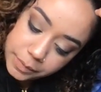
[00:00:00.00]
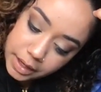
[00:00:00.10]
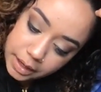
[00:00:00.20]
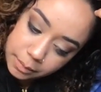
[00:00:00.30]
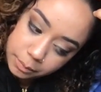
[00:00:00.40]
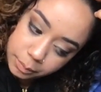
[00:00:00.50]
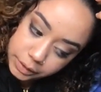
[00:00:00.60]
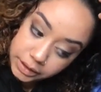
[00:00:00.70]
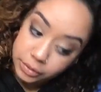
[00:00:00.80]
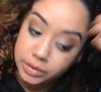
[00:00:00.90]

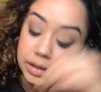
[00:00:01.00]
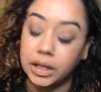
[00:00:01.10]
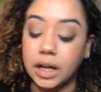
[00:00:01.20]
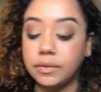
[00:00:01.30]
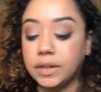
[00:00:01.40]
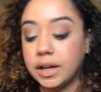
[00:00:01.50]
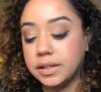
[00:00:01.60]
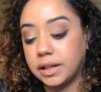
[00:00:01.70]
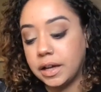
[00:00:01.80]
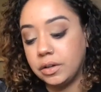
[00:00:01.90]
But there's a lot of
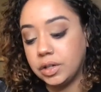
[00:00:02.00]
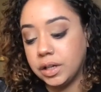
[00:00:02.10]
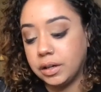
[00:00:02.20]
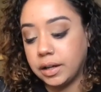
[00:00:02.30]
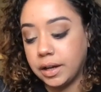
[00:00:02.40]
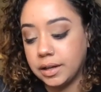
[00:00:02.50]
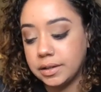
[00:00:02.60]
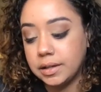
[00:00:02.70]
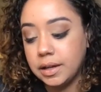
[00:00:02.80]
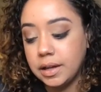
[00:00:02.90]
toxic energy here,
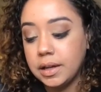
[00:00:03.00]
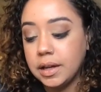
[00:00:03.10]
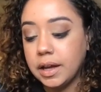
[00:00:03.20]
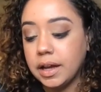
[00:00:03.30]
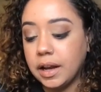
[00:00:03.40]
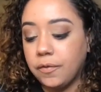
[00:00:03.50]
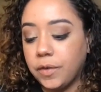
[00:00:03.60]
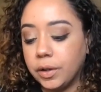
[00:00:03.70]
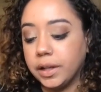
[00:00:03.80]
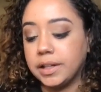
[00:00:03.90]
guys. And I
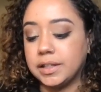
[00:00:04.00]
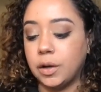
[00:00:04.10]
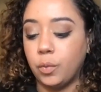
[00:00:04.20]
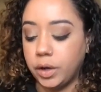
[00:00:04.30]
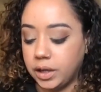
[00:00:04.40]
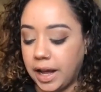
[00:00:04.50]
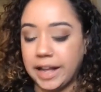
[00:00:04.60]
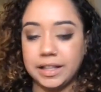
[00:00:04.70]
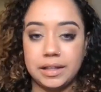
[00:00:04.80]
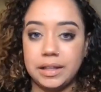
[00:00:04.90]
feel like someone
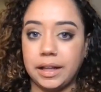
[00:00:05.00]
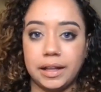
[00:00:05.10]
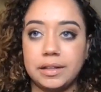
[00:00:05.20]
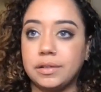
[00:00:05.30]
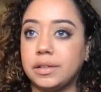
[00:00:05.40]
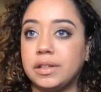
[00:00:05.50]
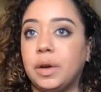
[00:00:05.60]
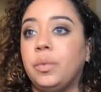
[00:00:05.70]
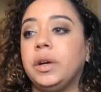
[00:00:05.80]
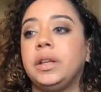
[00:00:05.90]
had, like,
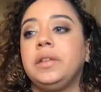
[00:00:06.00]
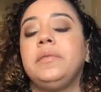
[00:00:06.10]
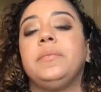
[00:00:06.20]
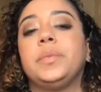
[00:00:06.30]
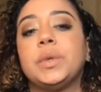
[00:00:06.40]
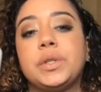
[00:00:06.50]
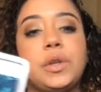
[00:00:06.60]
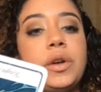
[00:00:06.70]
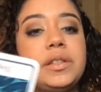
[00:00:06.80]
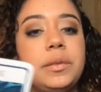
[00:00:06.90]
someone
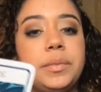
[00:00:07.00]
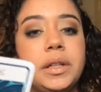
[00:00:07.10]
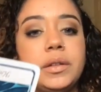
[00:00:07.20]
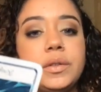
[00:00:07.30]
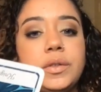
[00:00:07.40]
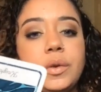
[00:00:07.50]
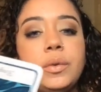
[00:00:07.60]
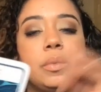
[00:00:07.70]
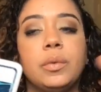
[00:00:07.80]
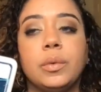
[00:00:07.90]
saw something
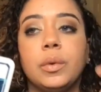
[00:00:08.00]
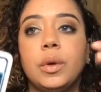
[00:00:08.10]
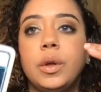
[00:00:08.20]
so